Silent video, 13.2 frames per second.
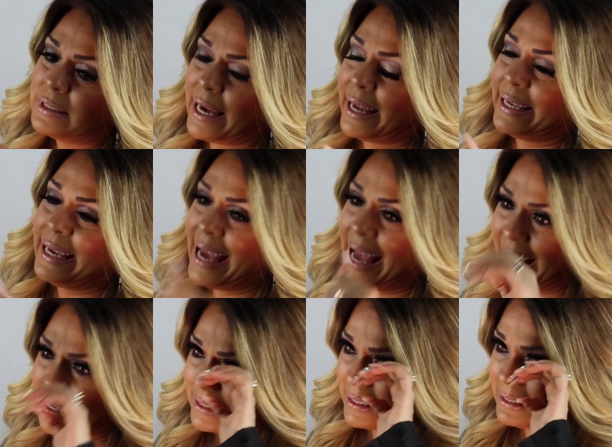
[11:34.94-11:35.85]
daddy he
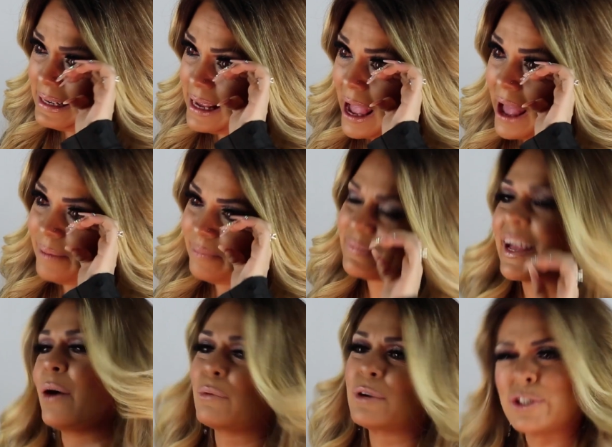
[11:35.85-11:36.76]
has, and
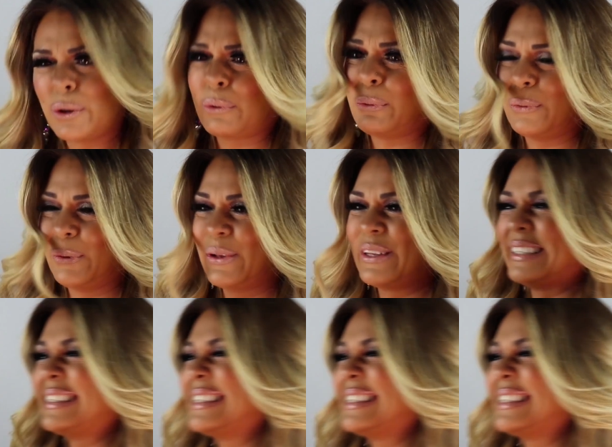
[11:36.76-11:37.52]
how we're so cool.